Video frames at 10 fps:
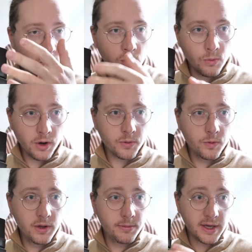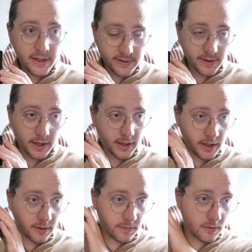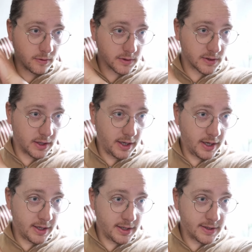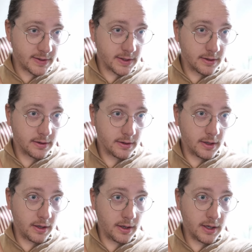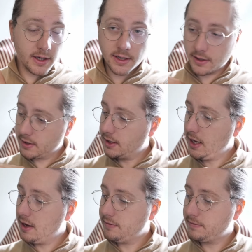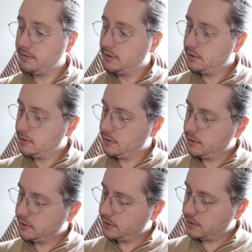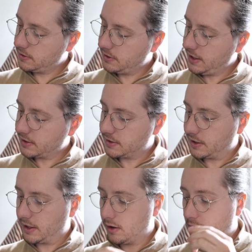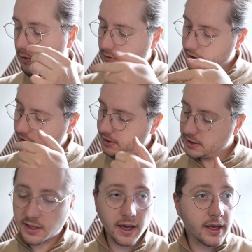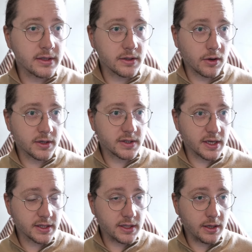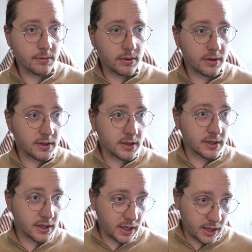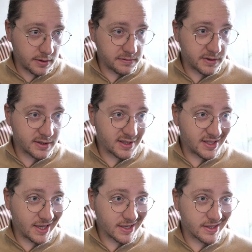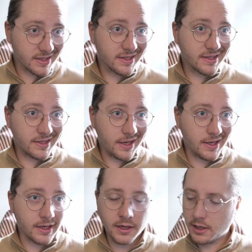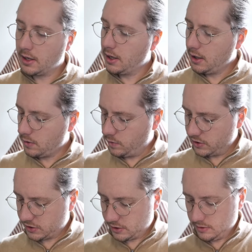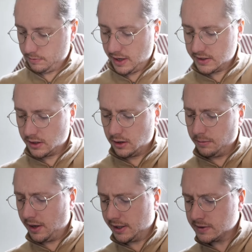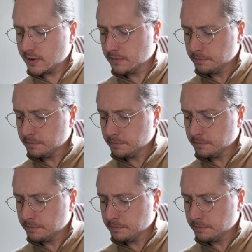what will be inside, and of course it is a Kiev 60, or in this case not a 60 but a Kiev 6C, which basically means